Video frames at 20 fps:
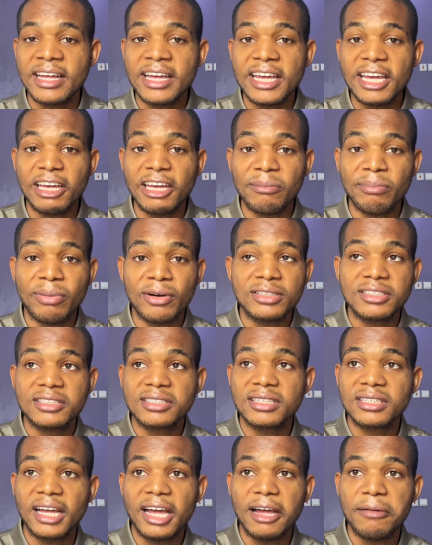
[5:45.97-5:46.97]
He bought
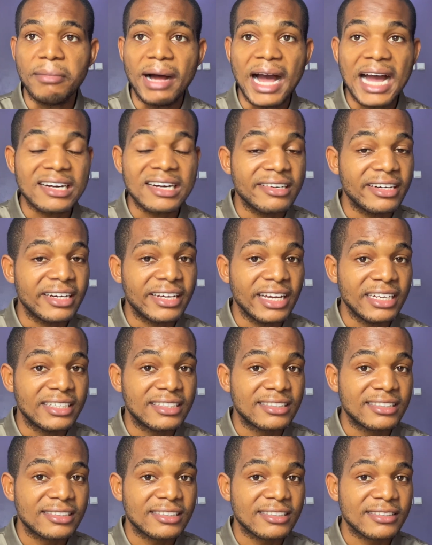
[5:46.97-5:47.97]

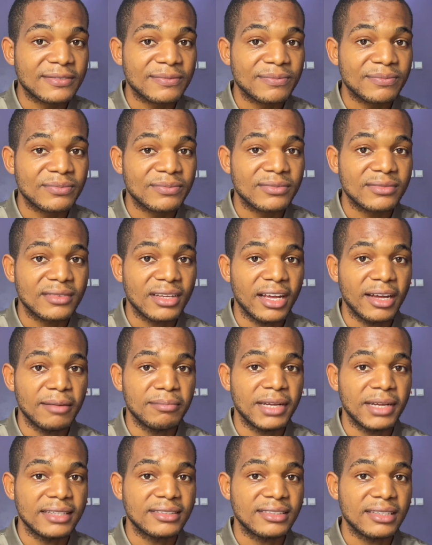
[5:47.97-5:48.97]
aggregates,
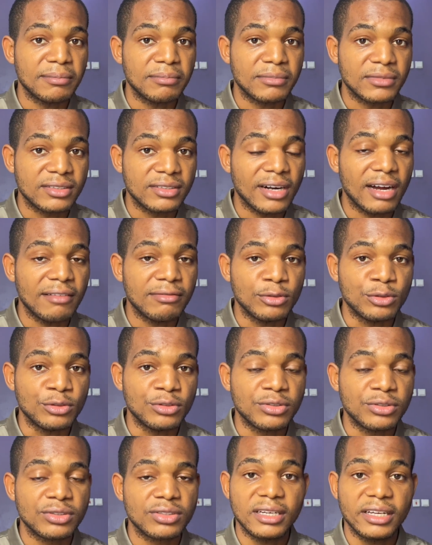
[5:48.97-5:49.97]
that's
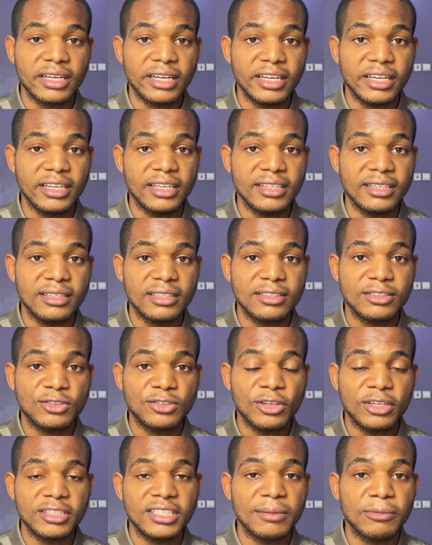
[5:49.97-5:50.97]
gravels. He
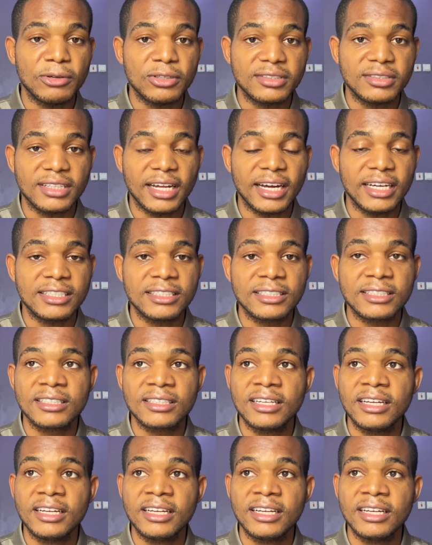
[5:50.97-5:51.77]
stored them on site.